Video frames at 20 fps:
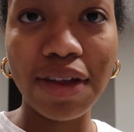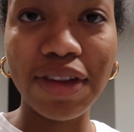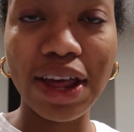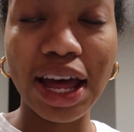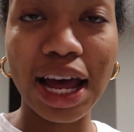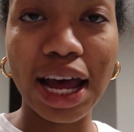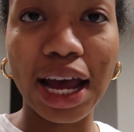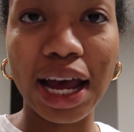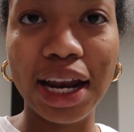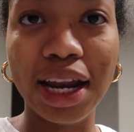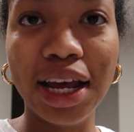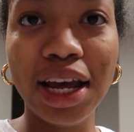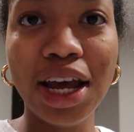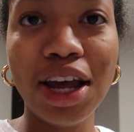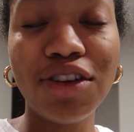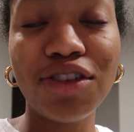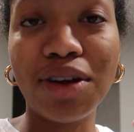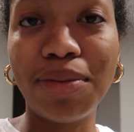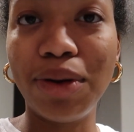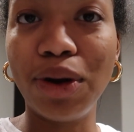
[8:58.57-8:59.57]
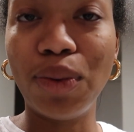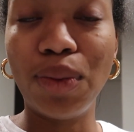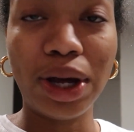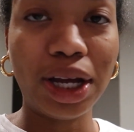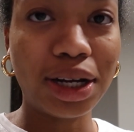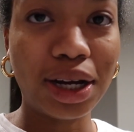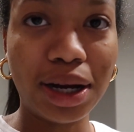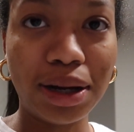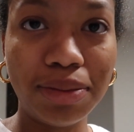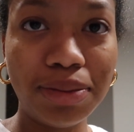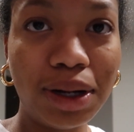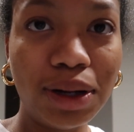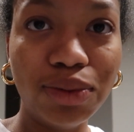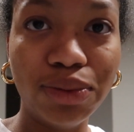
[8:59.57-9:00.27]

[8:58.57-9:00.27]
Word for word: And then, so I'm gonna wake up,